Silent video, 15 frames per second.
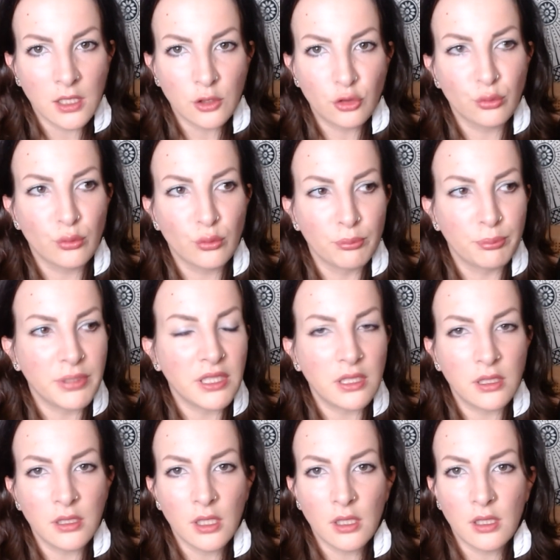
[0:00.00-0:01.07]
to
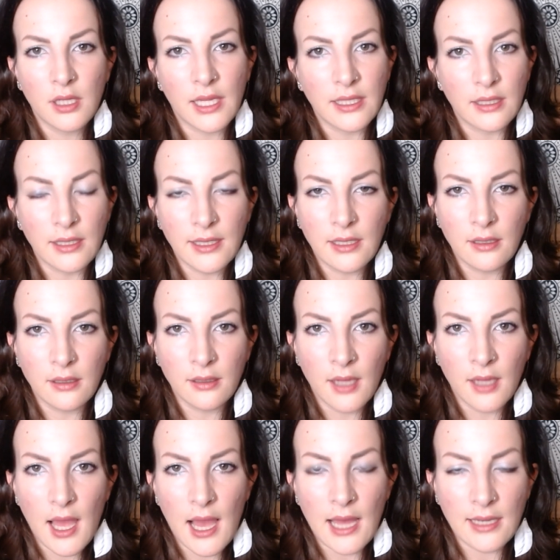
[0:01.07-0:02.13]
be like little
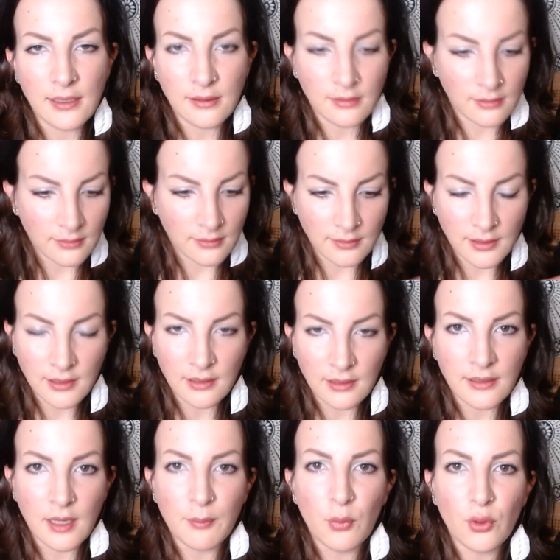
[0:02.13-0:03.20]
in
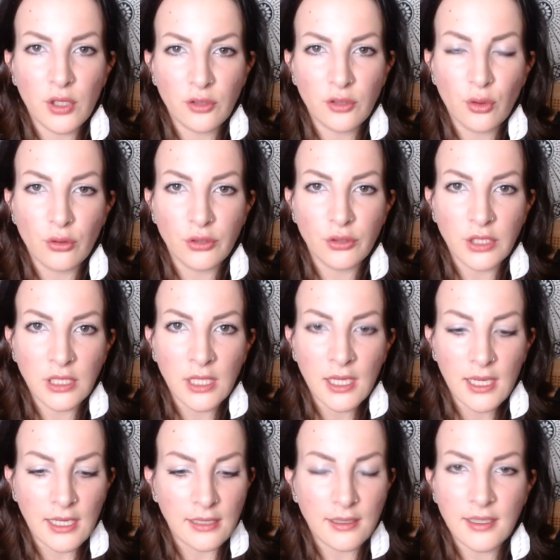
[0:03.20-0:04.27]
laboratory
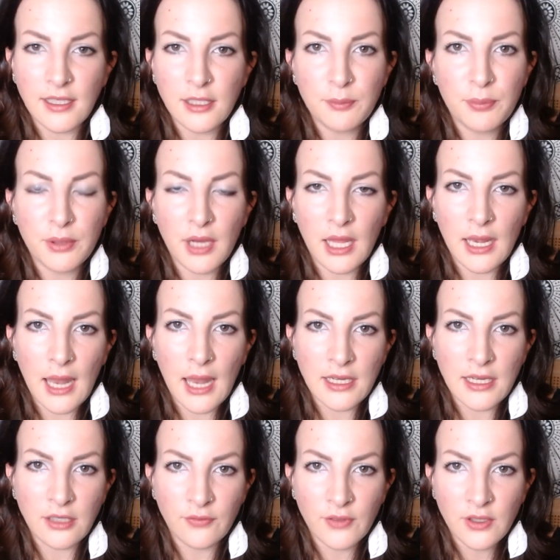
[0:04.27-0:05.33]
and keep
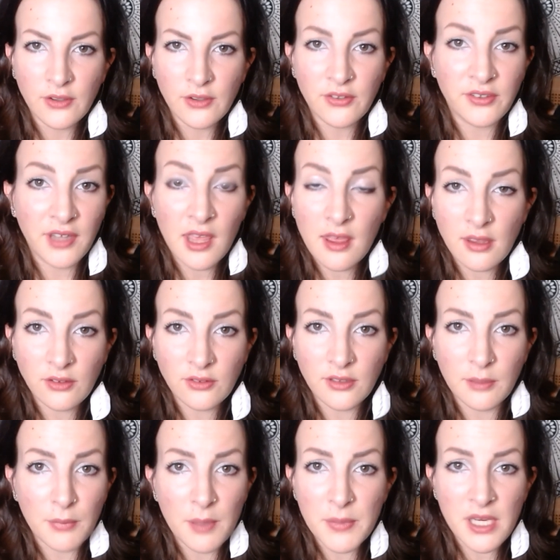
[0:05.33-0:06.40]
alive things that
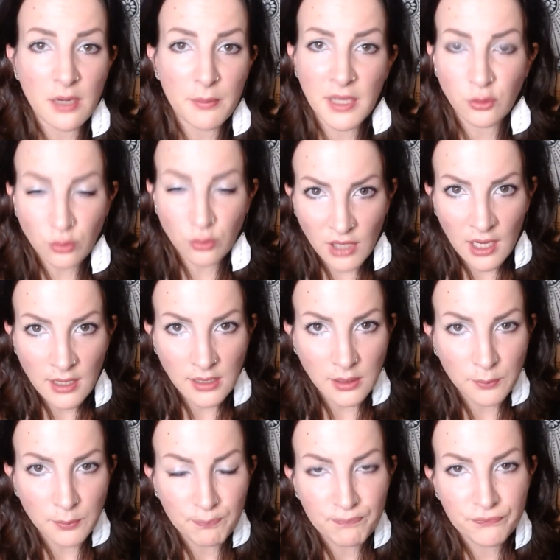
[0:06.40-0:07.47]
maybe are meant to die.
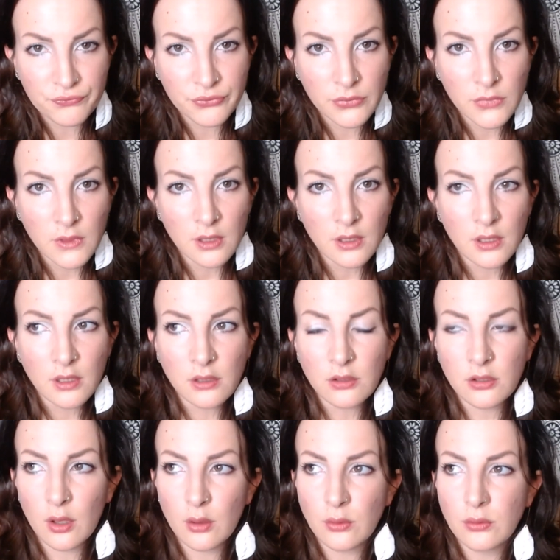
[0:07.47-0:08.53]

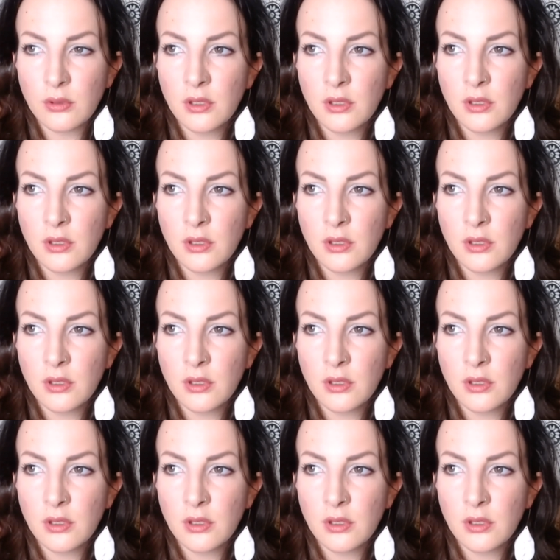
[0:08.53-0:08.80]
So